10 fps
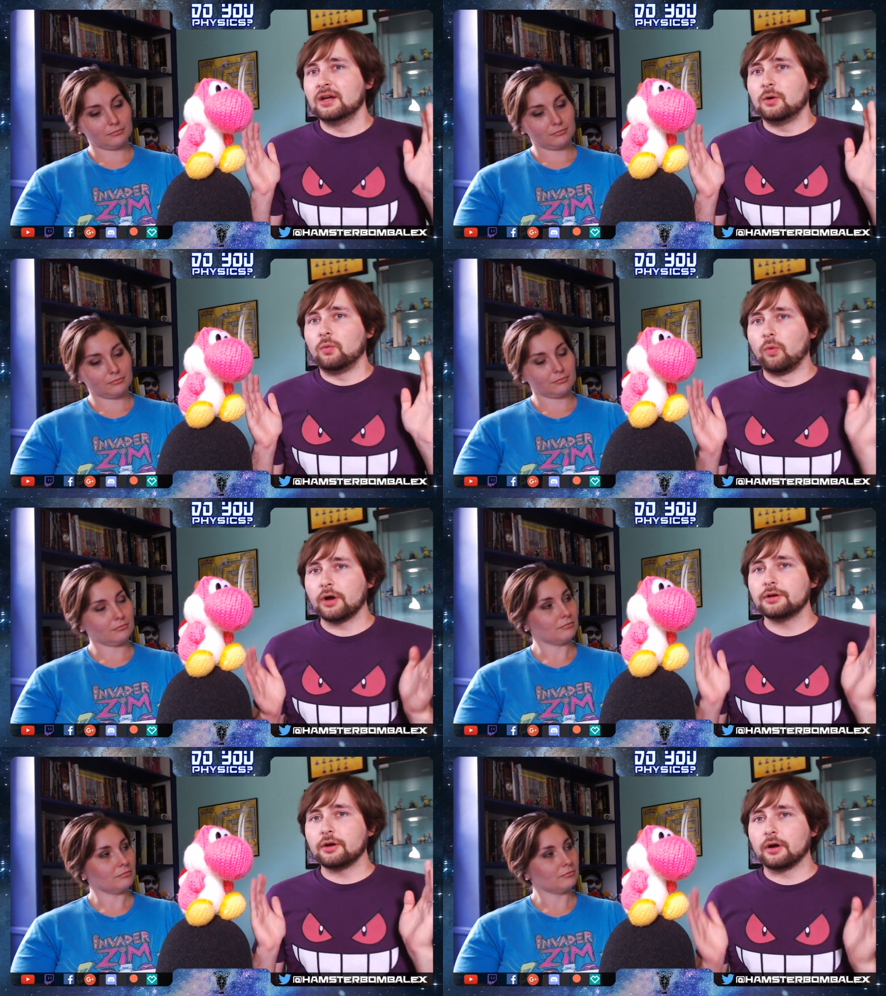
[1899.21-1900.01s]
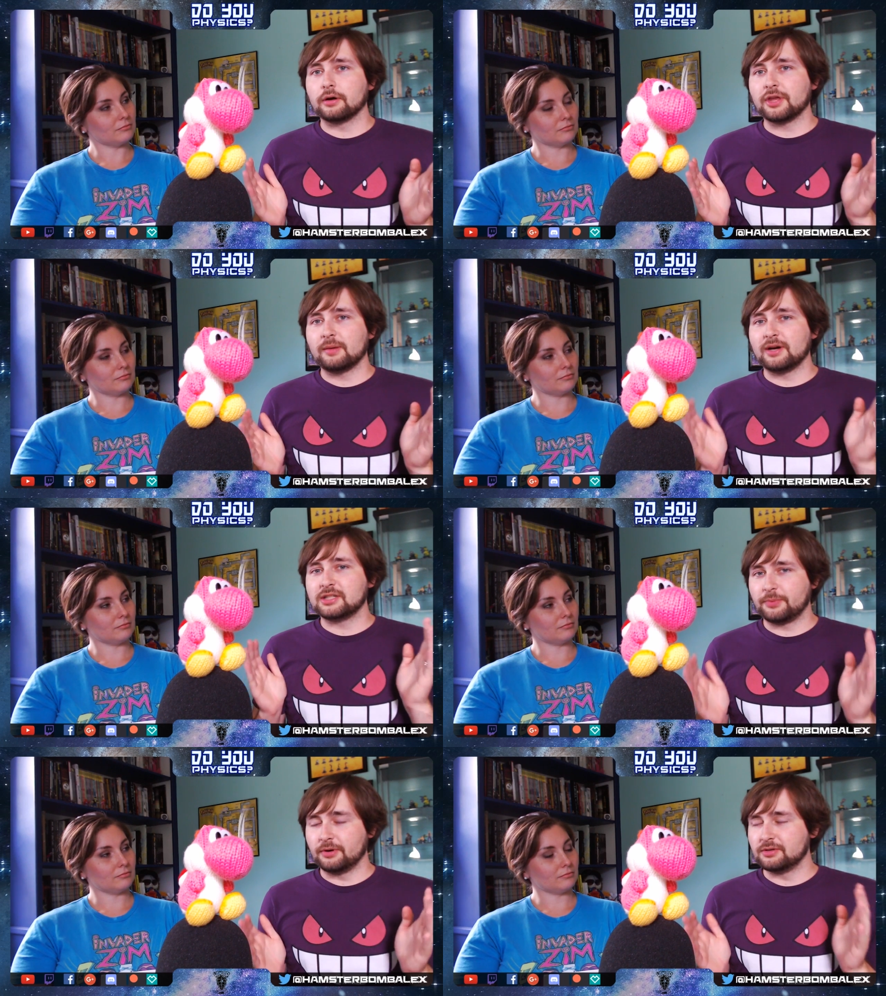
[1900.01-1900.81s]
Speaker 1: what on earth am i
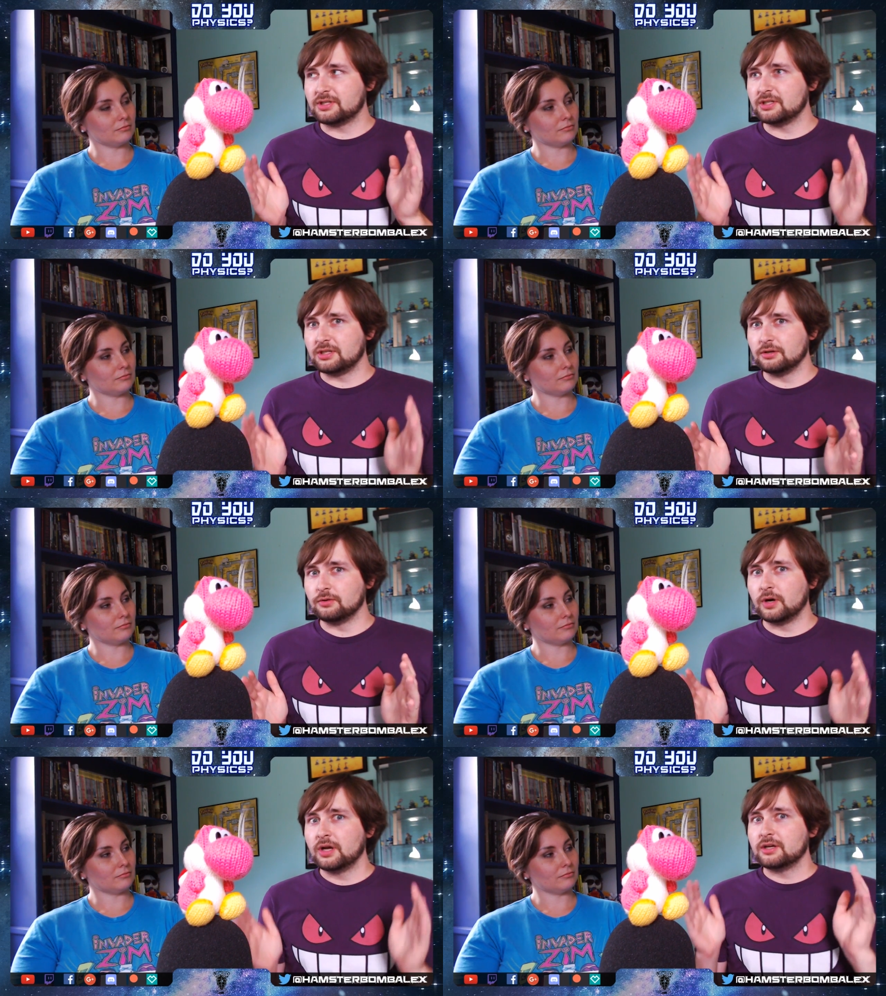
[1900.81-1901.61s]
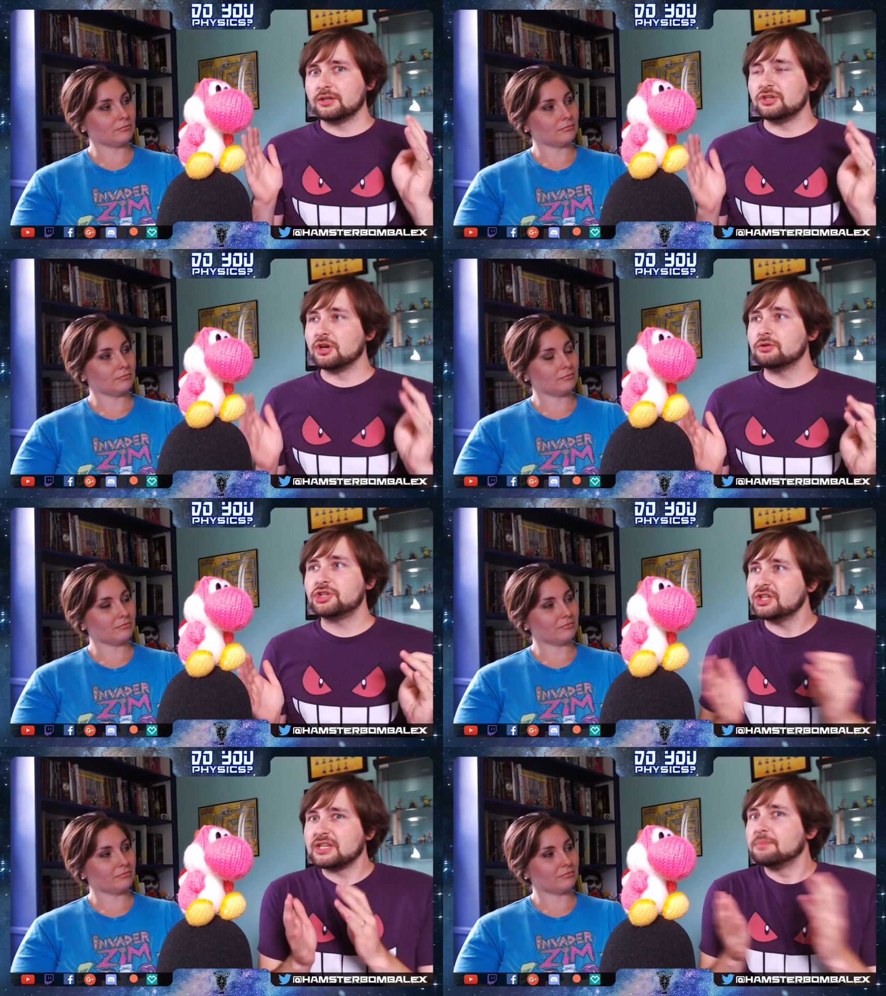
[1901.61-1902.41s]
supposed to do
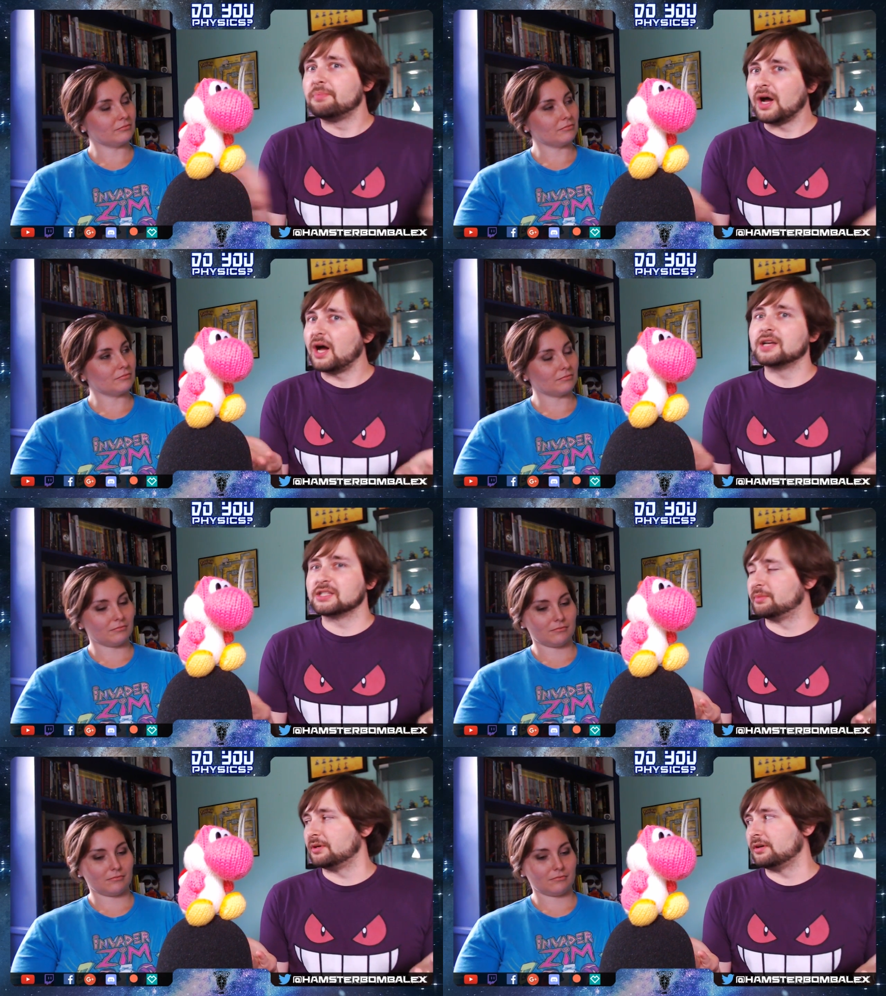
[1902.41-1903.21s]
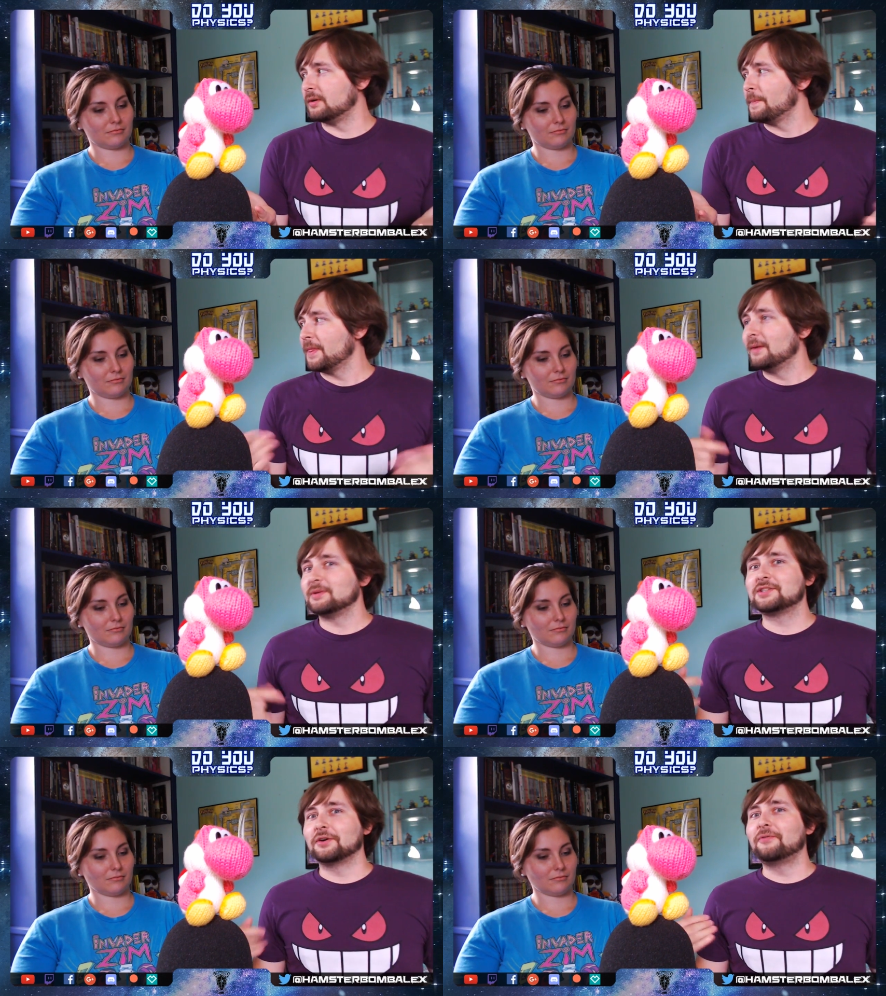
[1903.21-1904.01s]
yoshi's impossible but
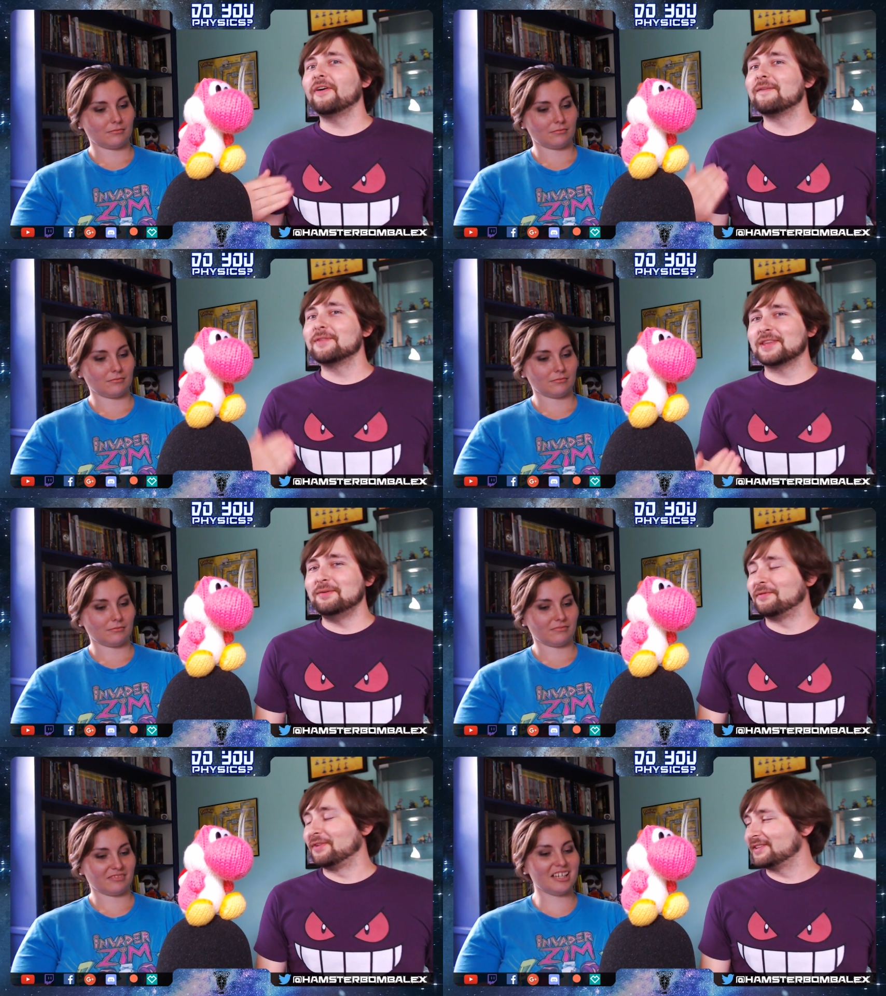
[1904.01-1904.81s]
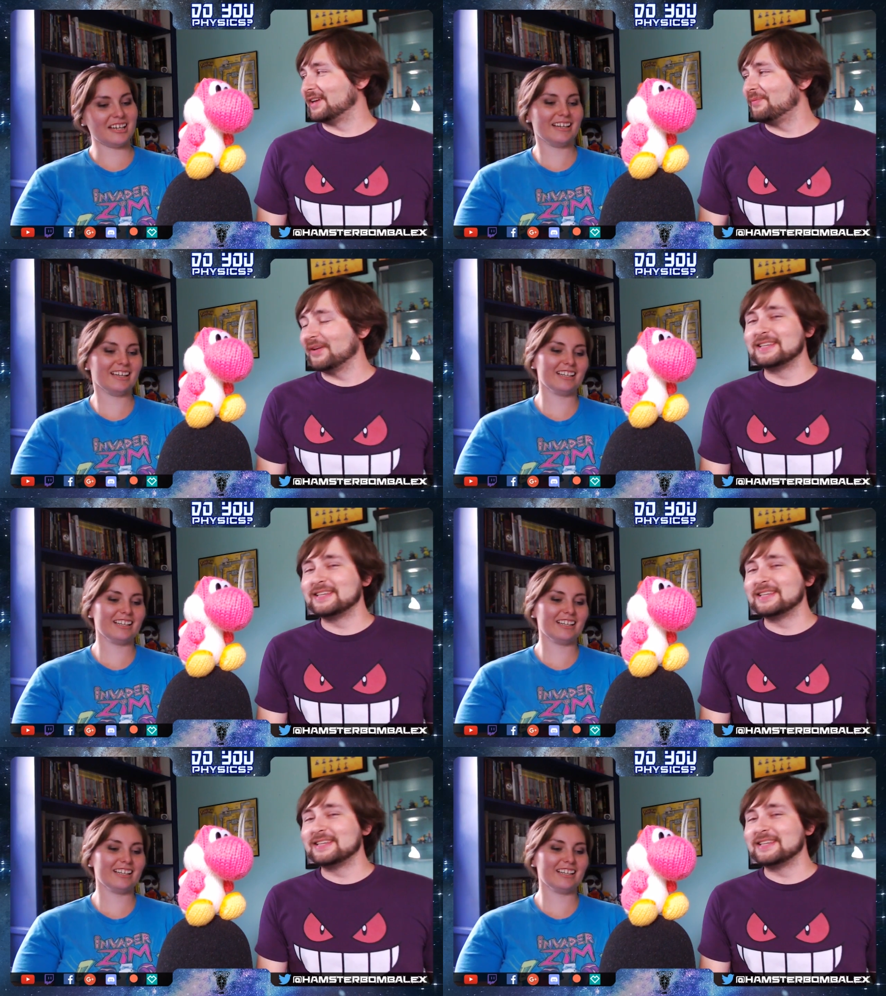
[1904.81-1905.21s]
so far everything we've looked up is